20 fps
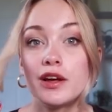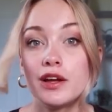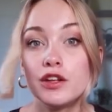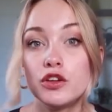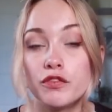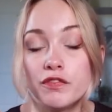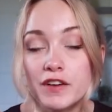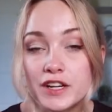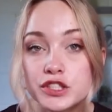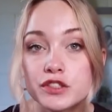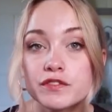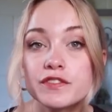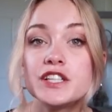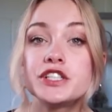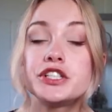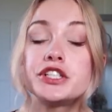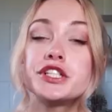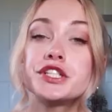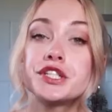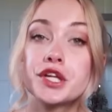your facial
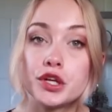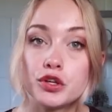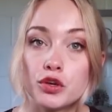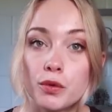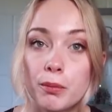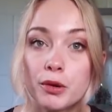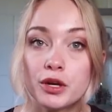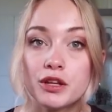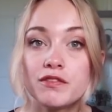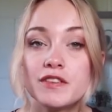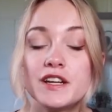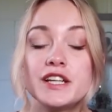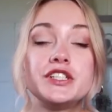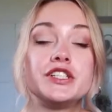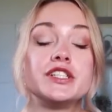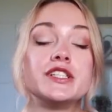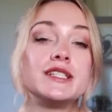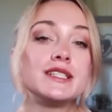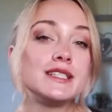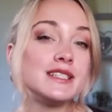features and your body
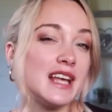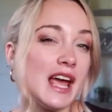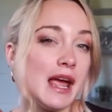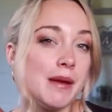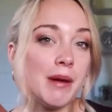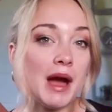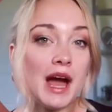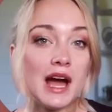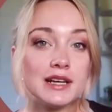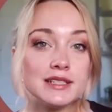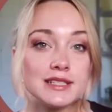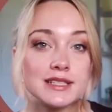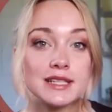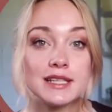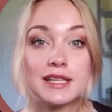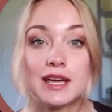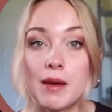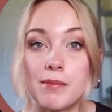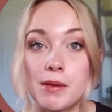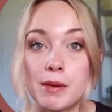features, same as
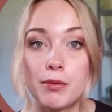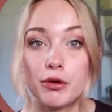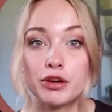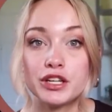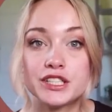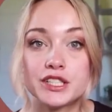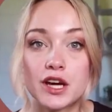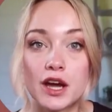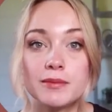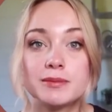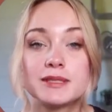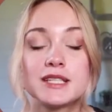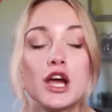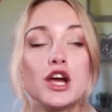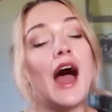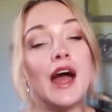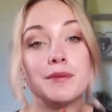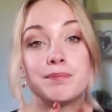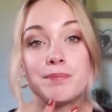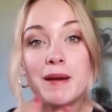Kibbe body types.
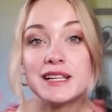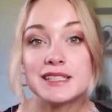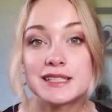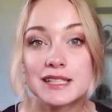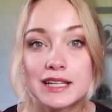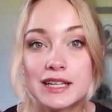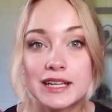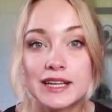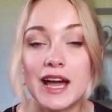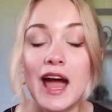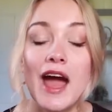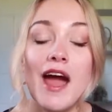And basically